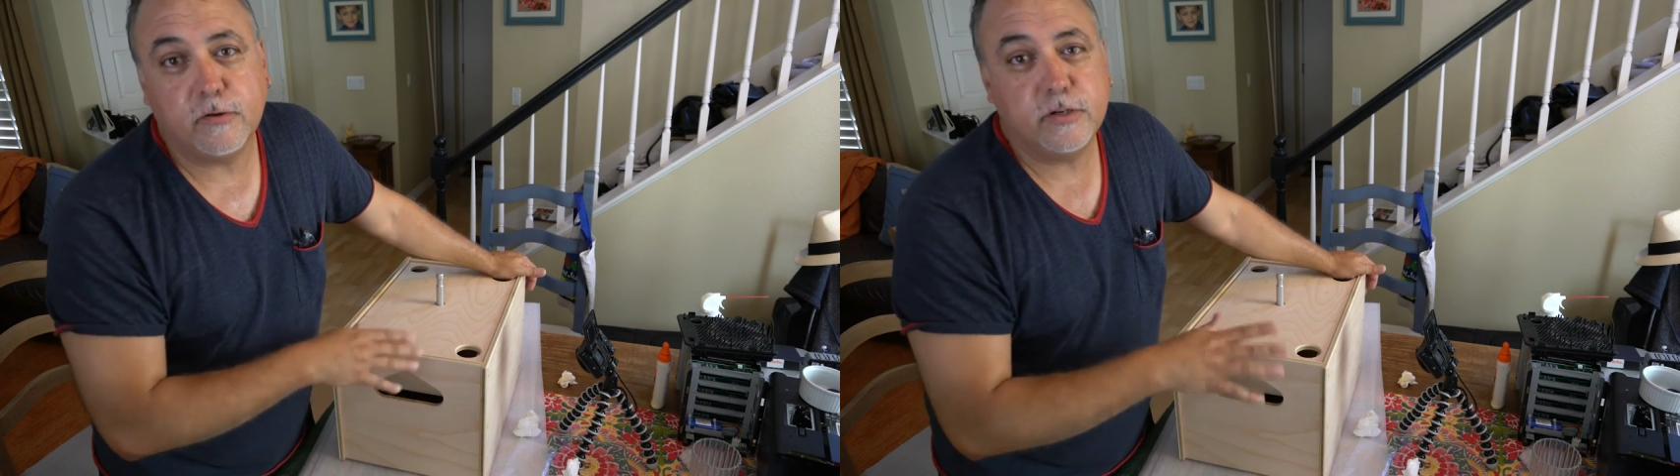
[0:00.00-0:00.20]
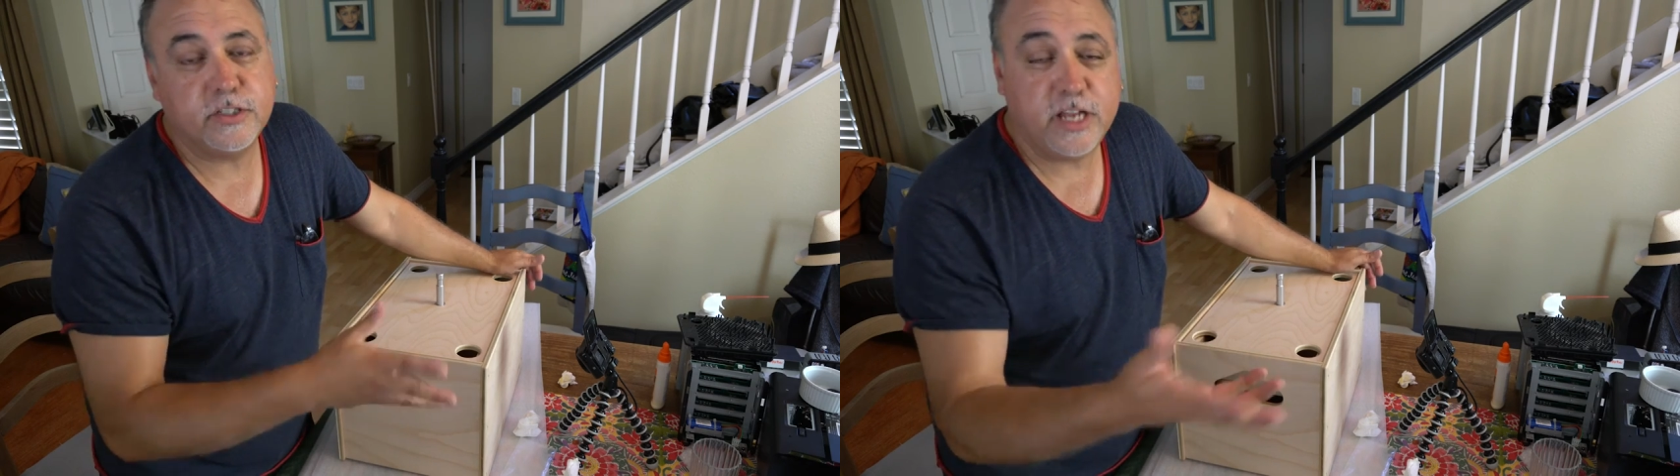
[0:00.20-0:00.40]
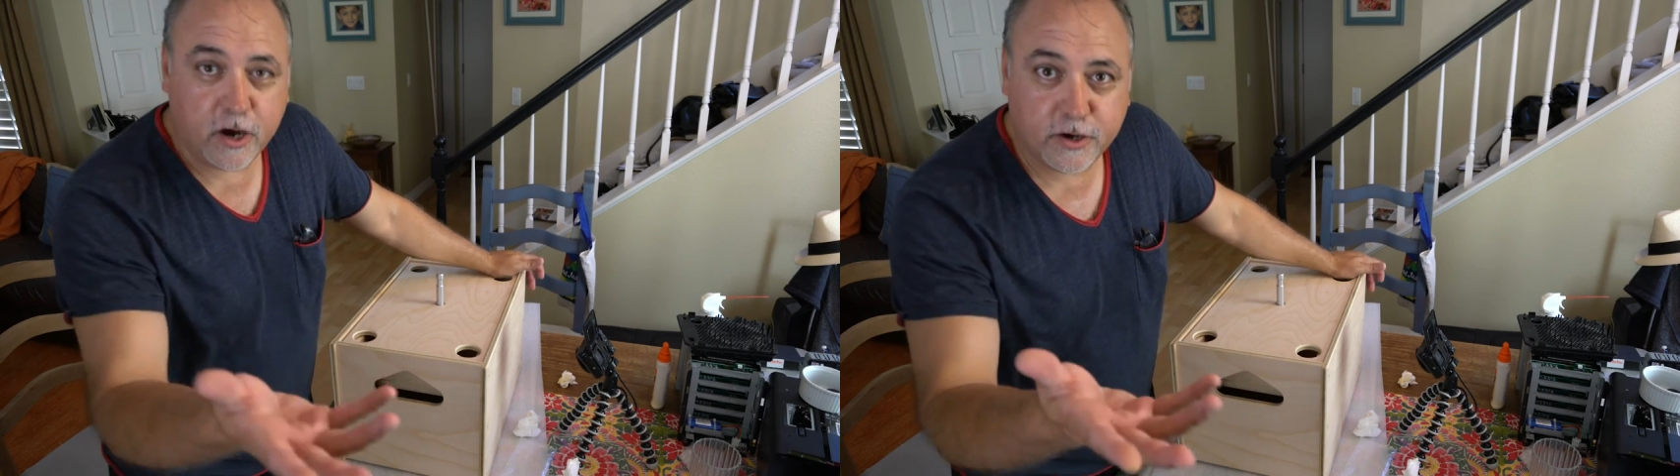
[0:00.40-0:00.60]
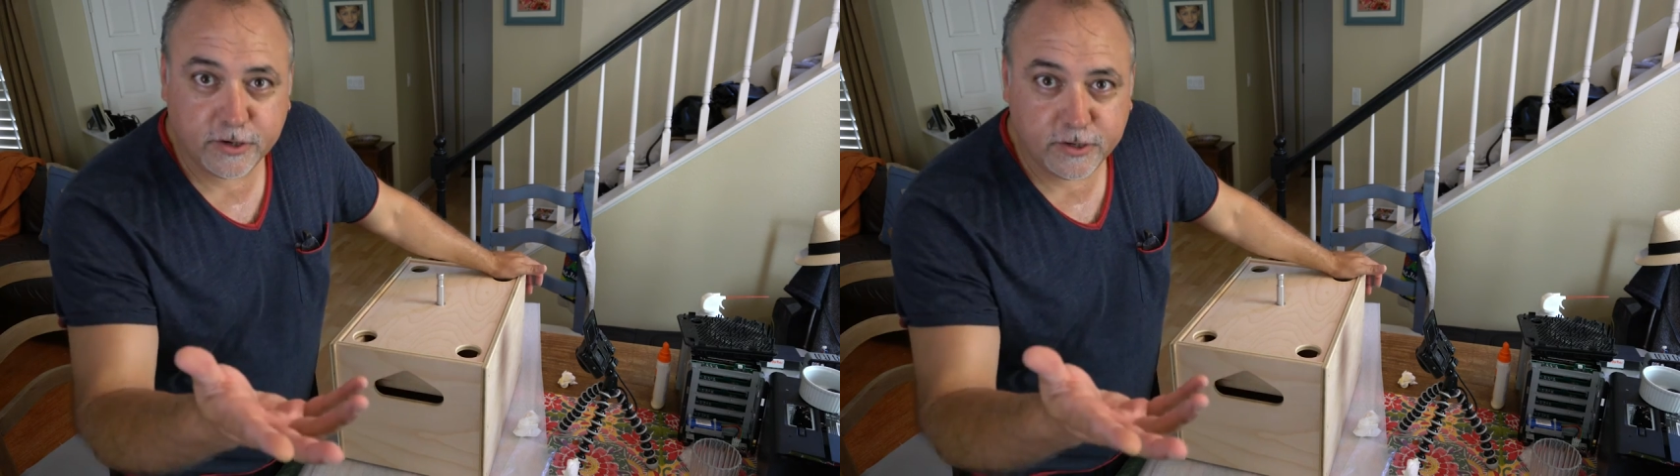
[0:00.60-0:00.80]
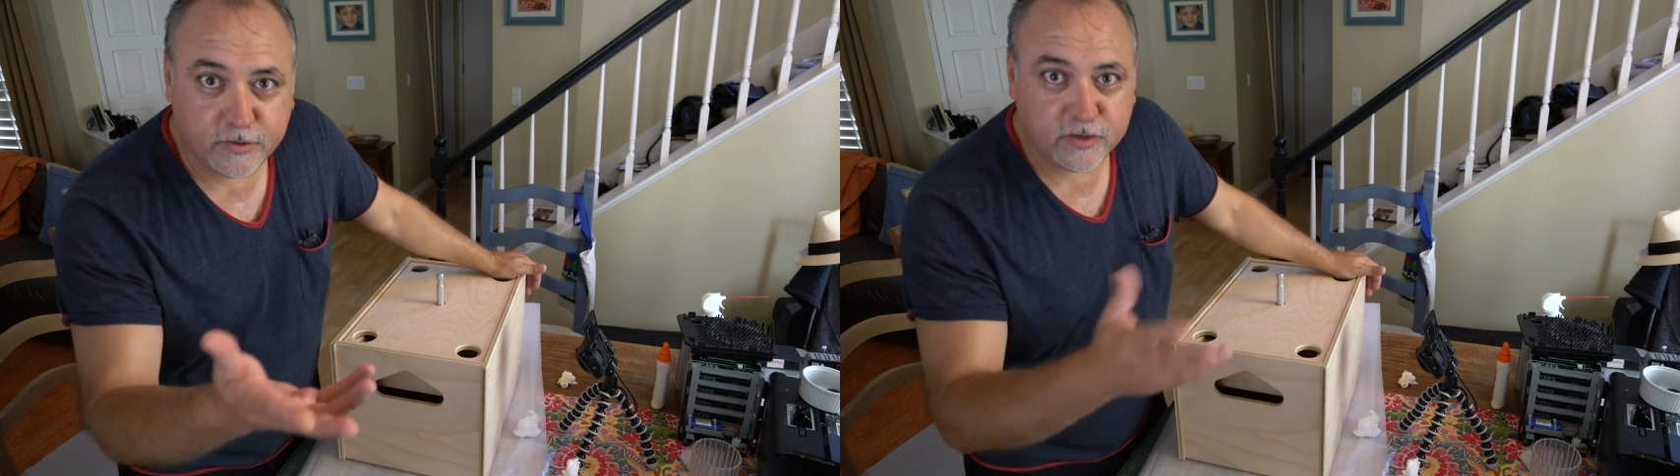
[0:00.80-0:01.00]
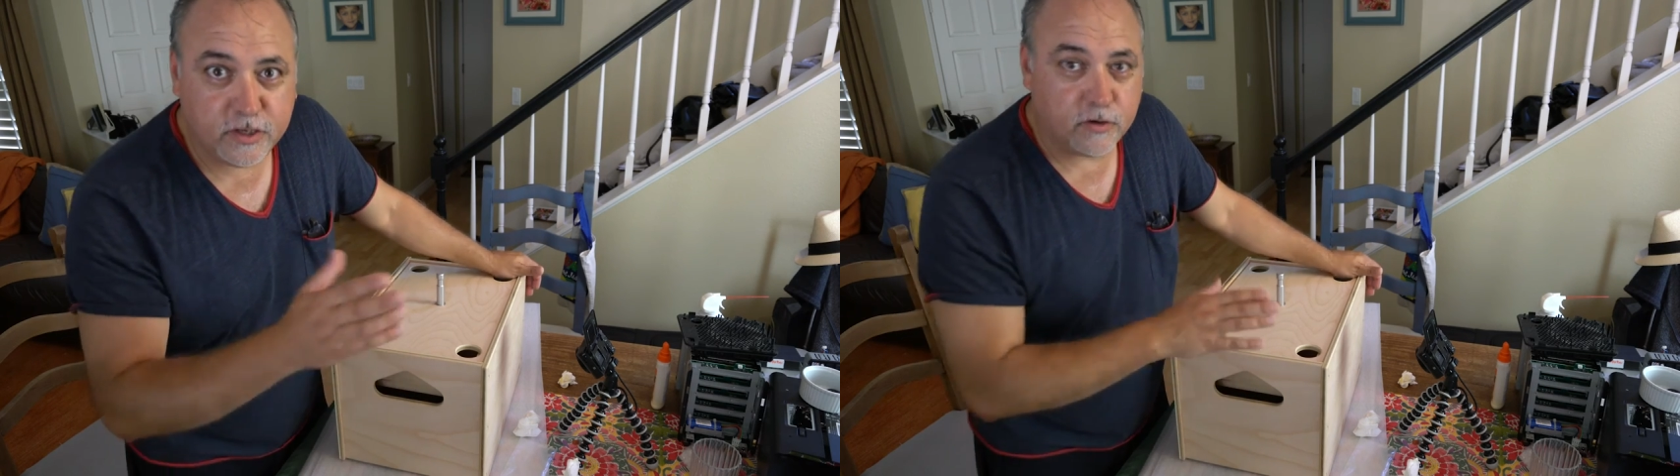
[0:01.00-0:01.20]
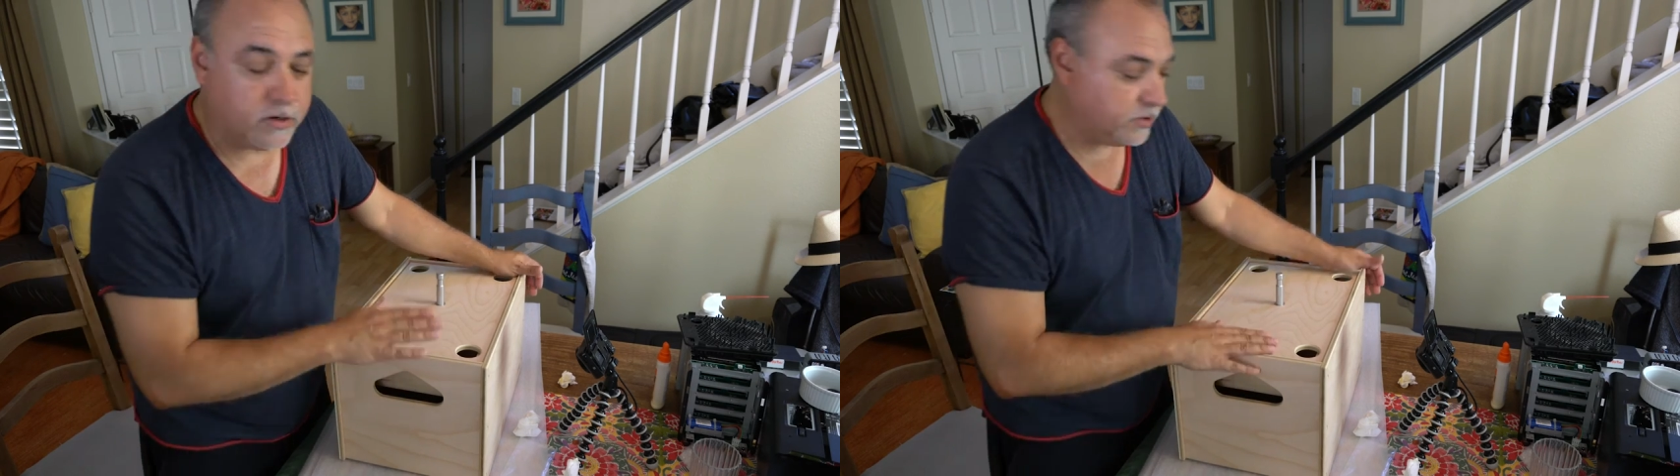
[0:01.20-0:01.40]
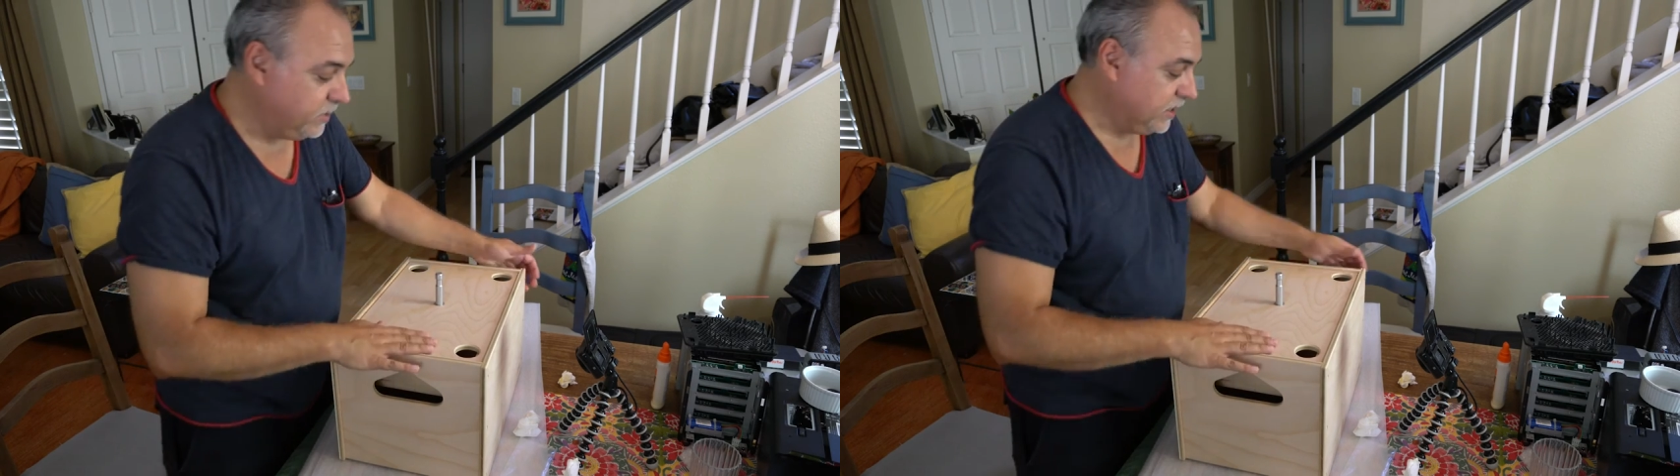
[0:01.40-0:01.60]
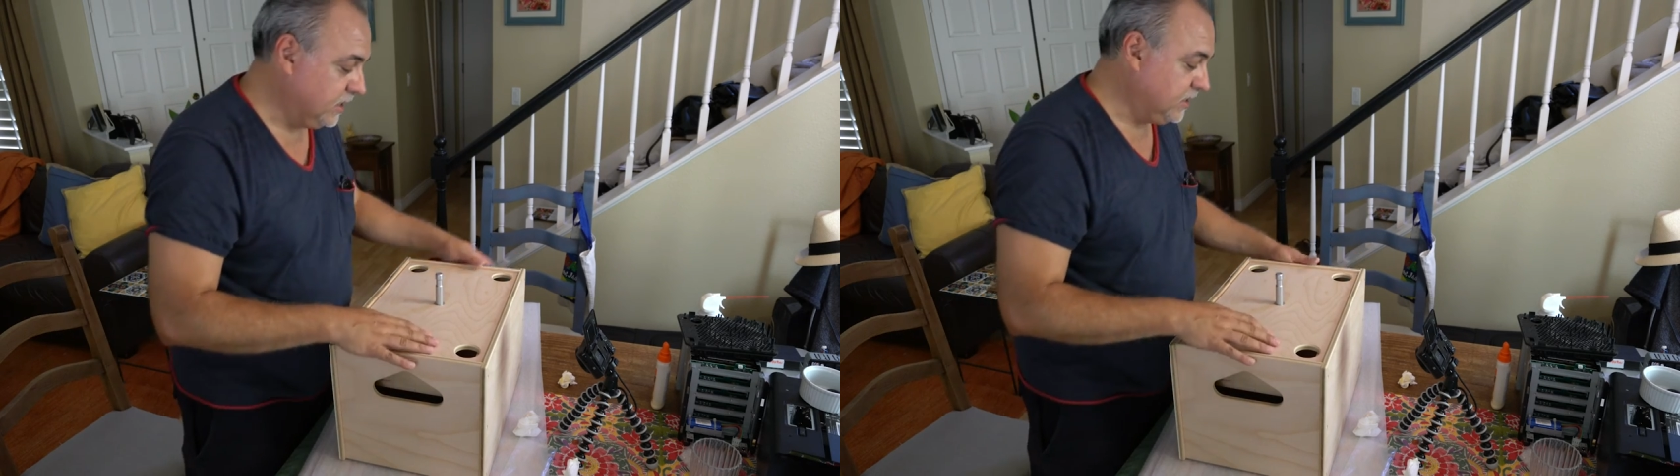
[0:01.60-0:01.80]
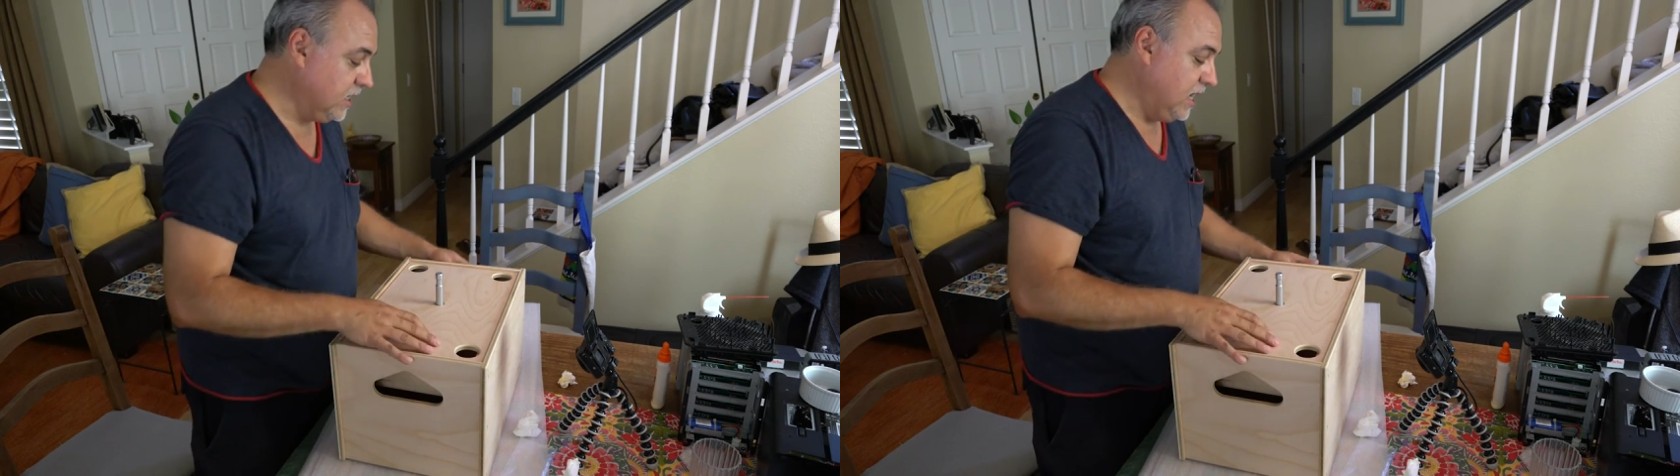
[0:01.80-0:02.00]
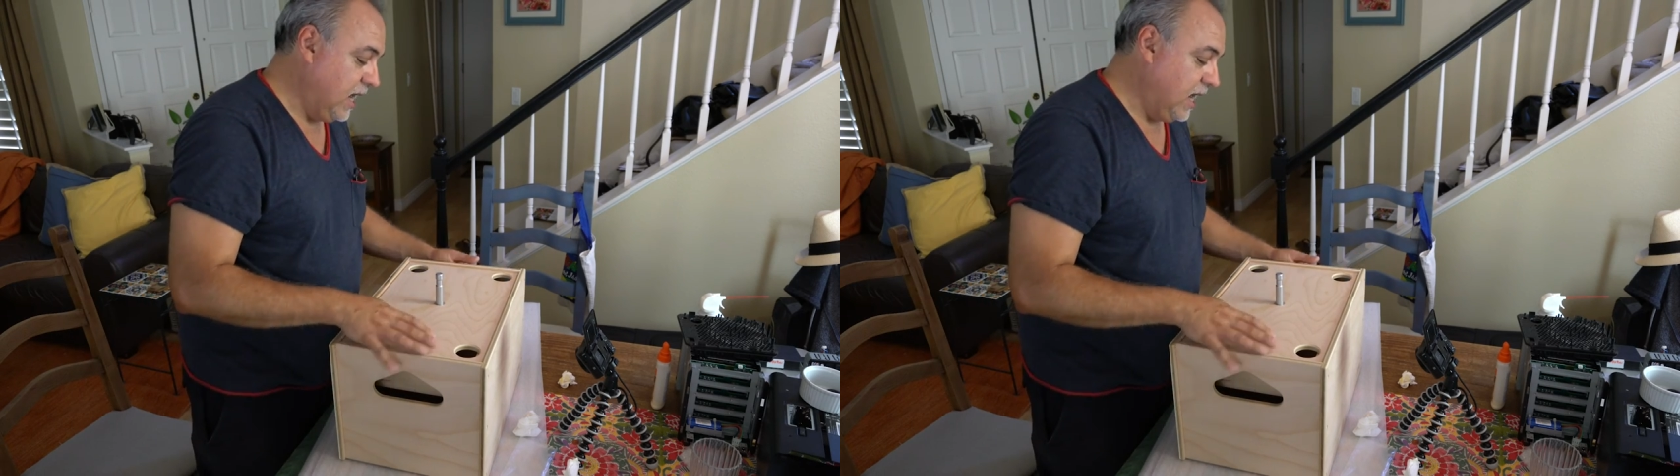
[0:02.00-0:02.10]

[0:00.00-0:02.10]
yours and how you're using yours because